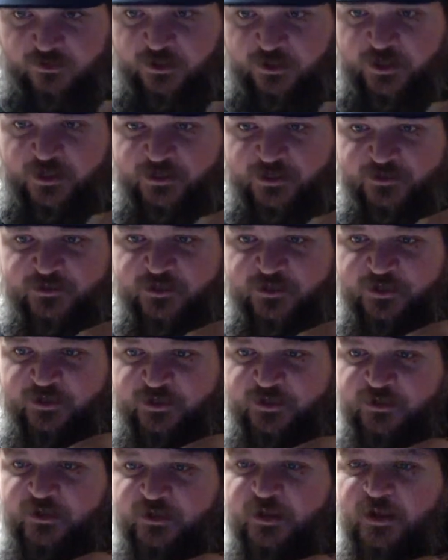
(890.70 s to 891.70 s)
guys,
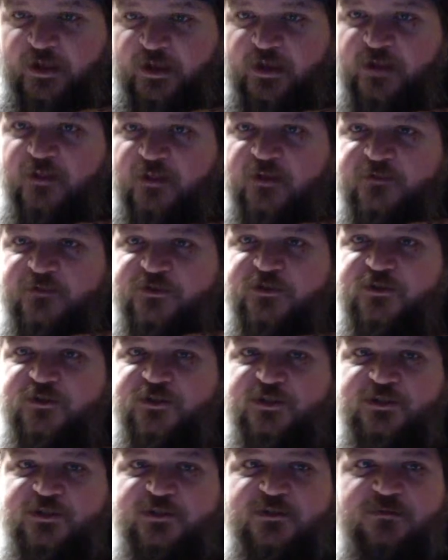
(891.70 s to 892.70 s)
and he loves her
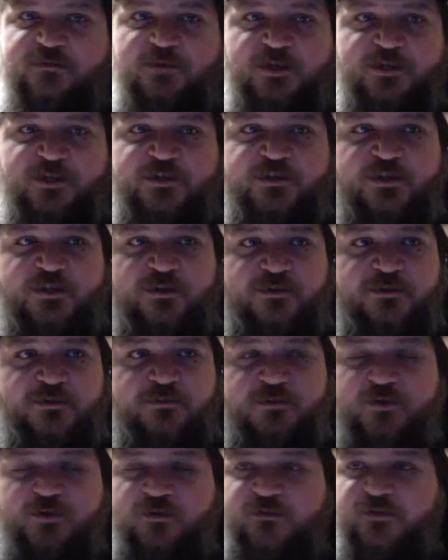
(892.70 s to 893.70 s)
just as much. So it's
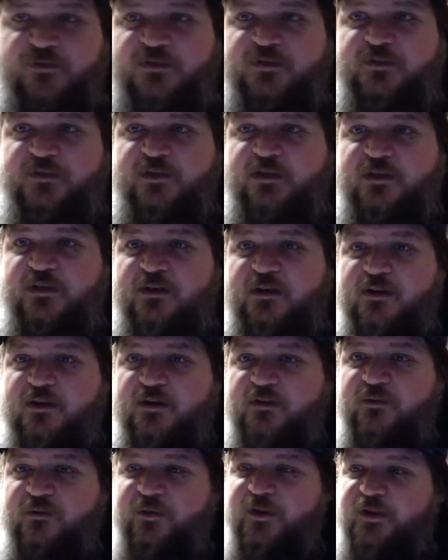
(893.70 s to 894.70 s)
beautiful to see.
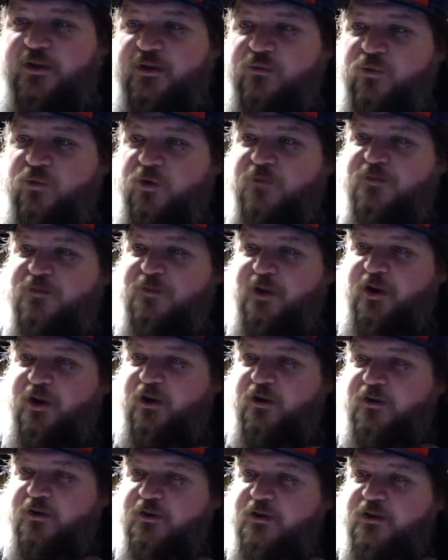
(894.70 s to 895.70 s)
Really warms my
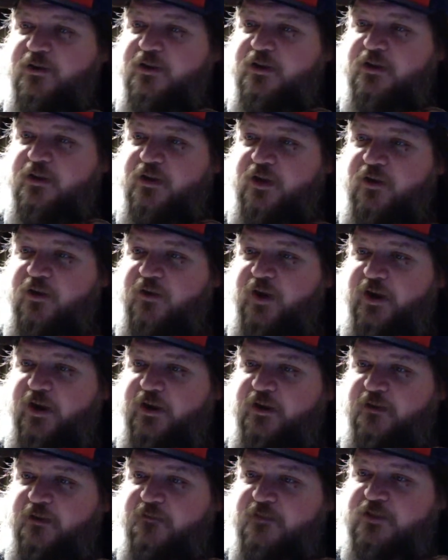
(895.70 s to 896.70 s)
heart. All
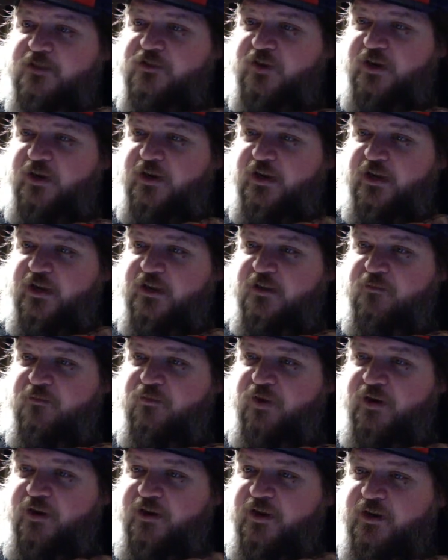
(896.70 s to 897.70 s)
right. Trying to get
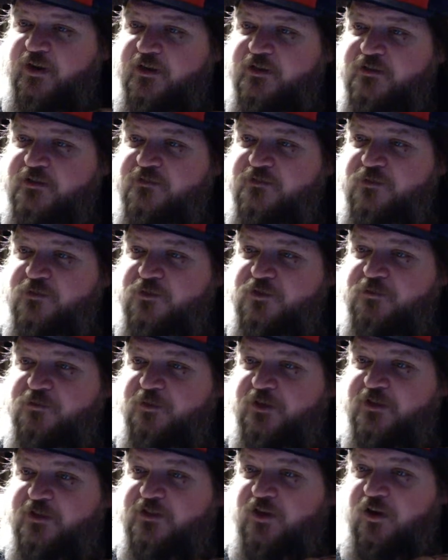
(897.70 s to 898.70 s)
LeBron, Giannis, Vooch,
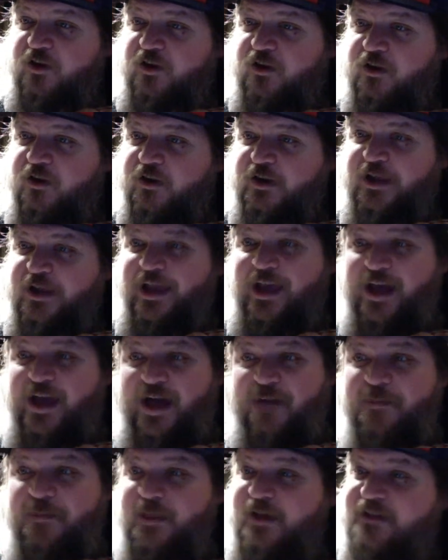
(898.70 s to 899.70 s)
but it's hard.
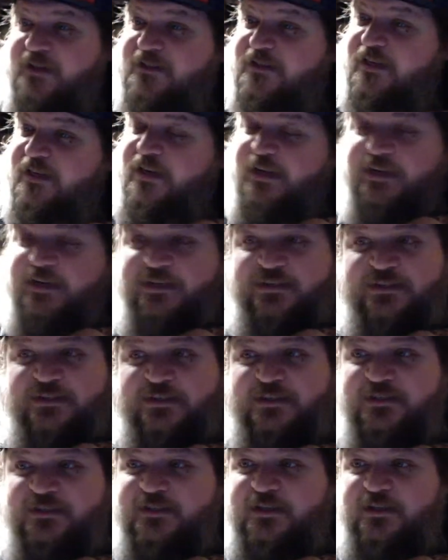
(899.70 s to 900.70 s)
Yeah, I'm not saying
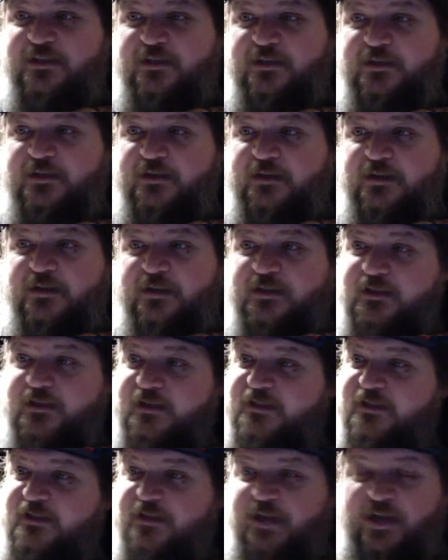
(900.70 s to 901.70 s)
it's easy.
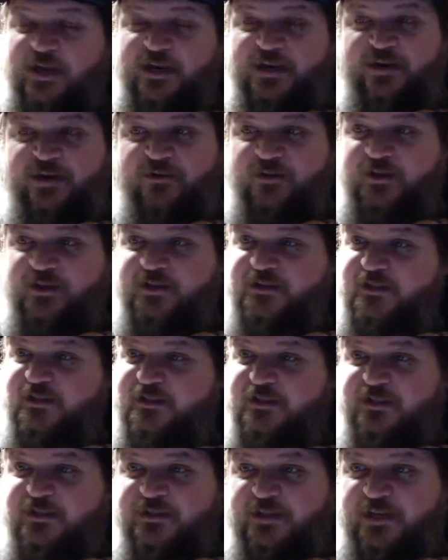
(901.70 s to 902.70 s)
It's not nearly as
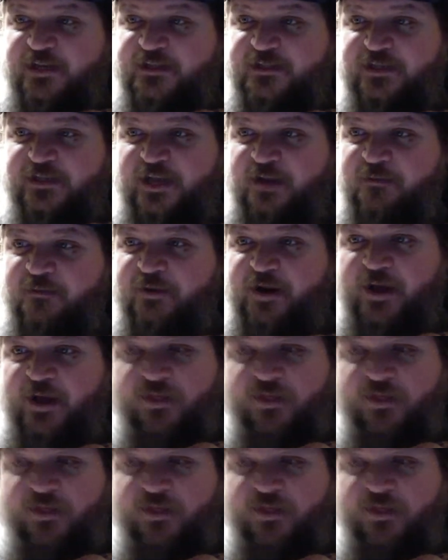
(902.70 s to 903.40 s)
easy as last time, but I